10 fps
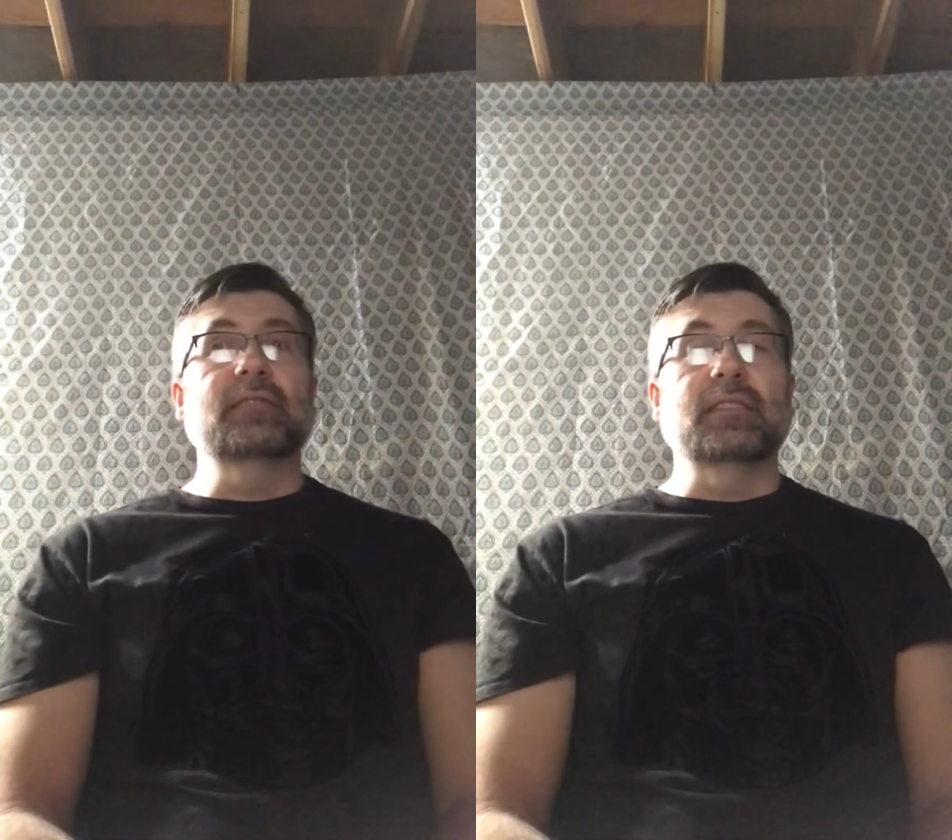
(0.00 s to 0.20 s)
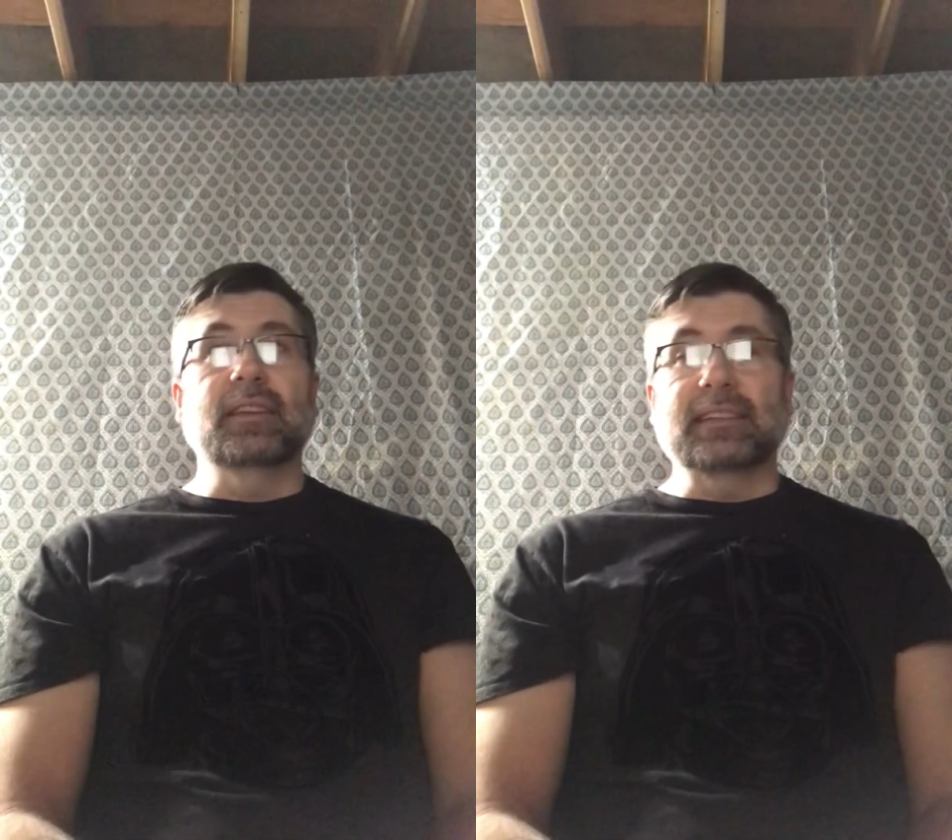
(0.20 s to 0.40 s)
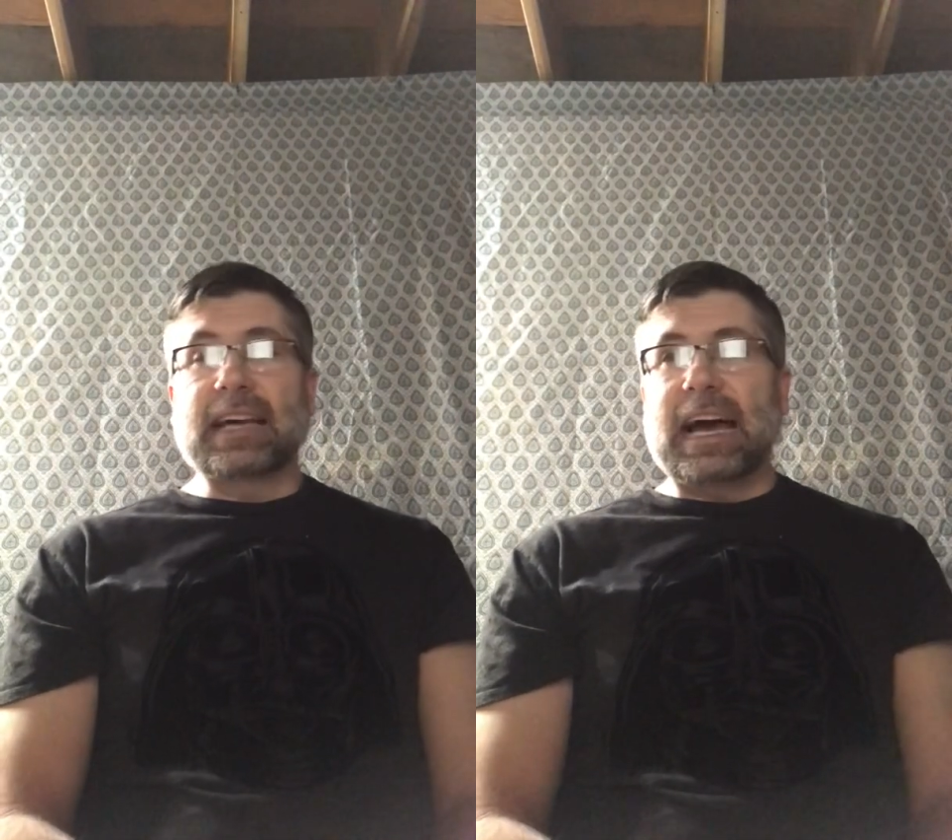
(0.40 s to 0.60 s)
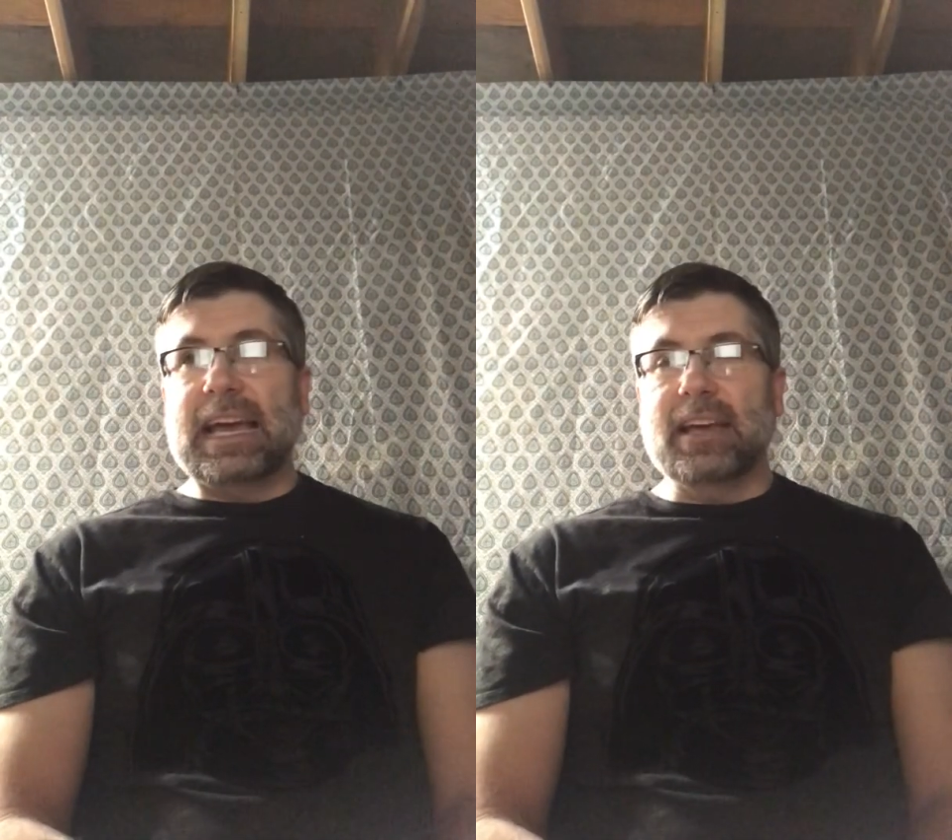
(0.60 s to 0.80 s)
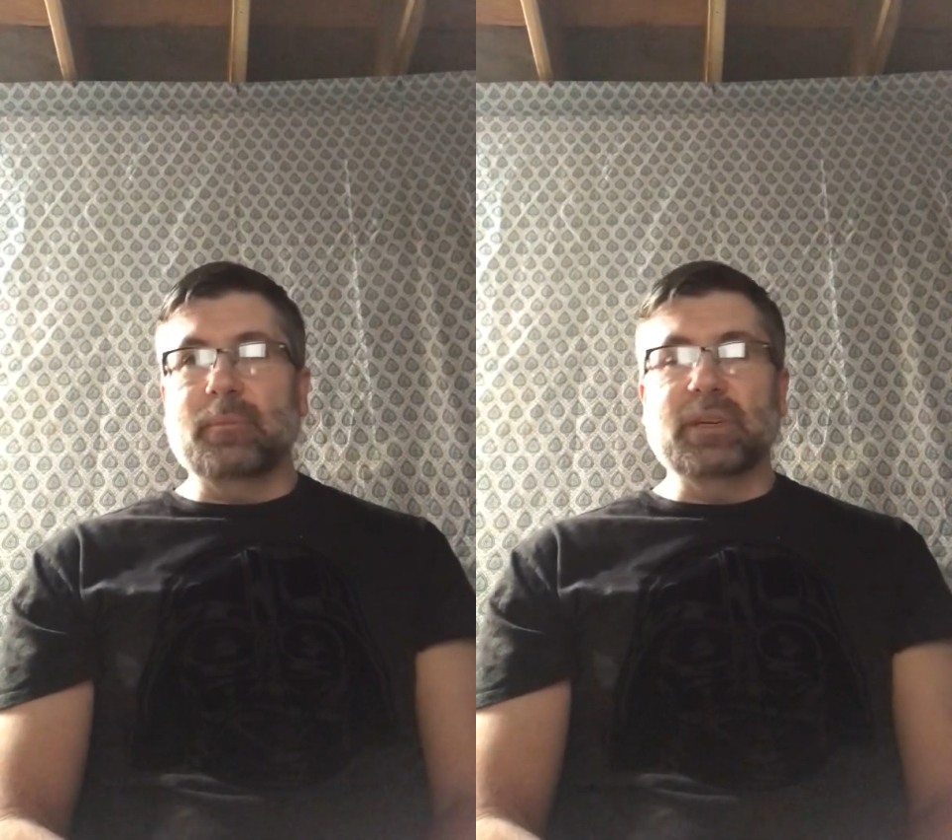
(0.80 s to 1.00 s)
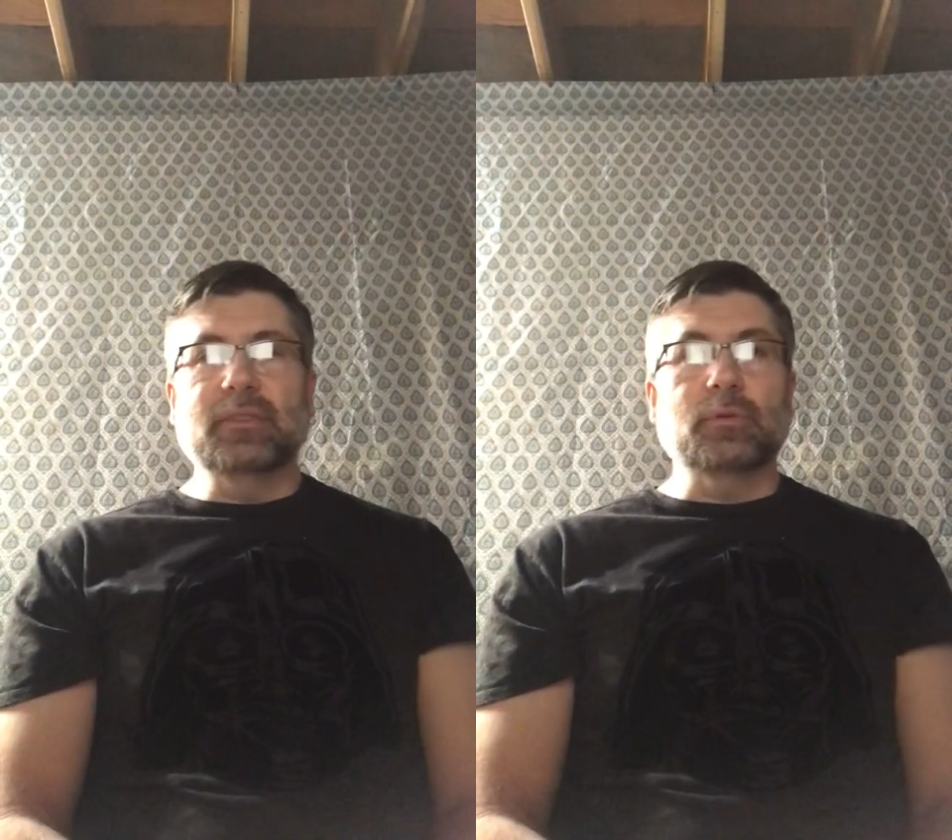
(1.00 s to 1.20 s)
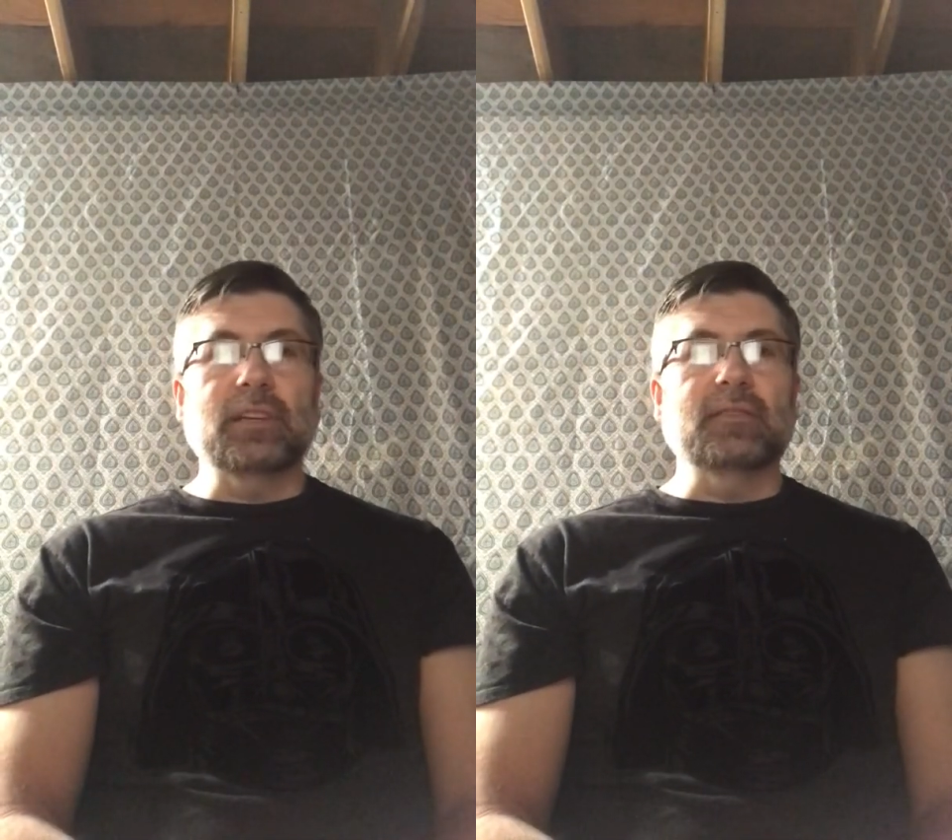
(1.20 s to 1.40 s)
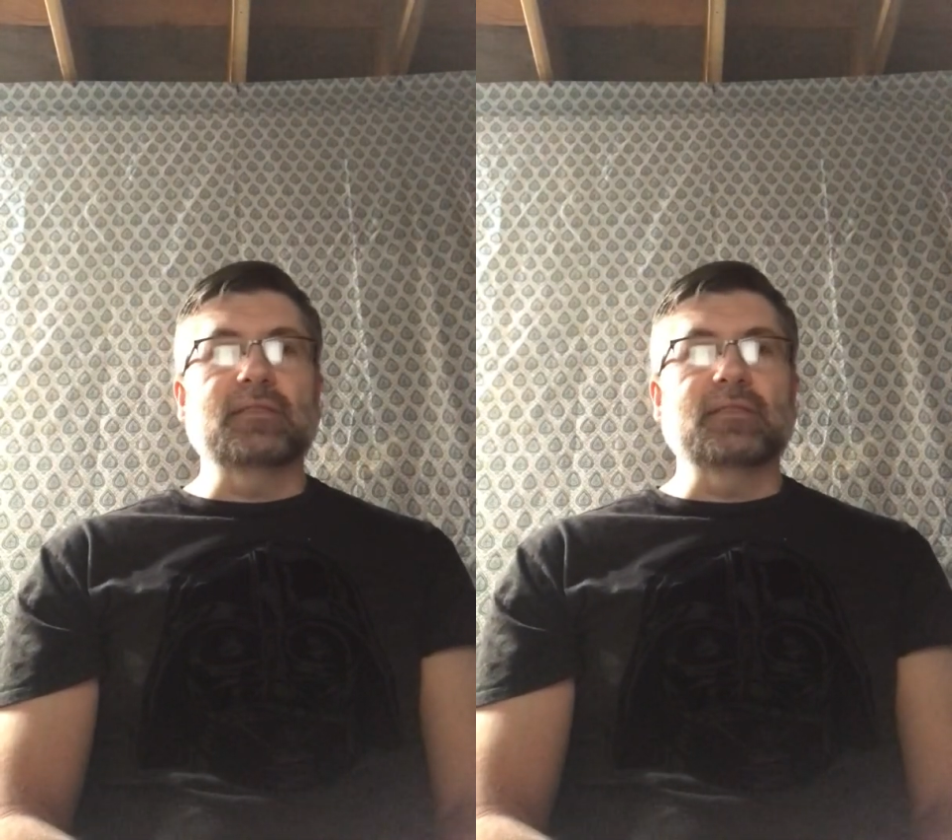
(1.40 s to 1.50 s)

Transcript: the tie-in between